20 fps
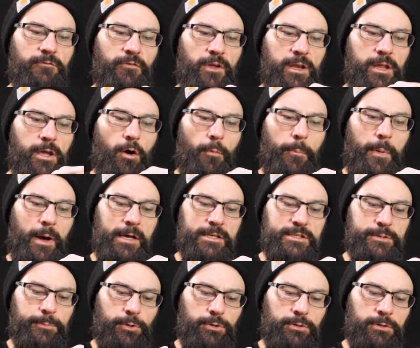video
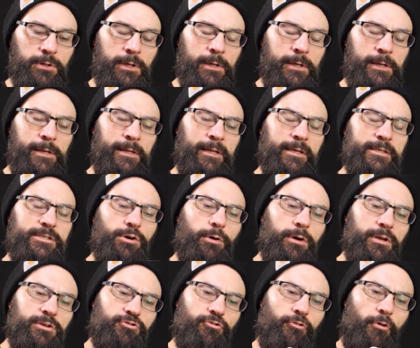possible. Let's go
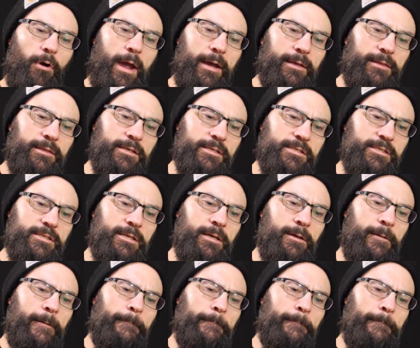ahead and crack this.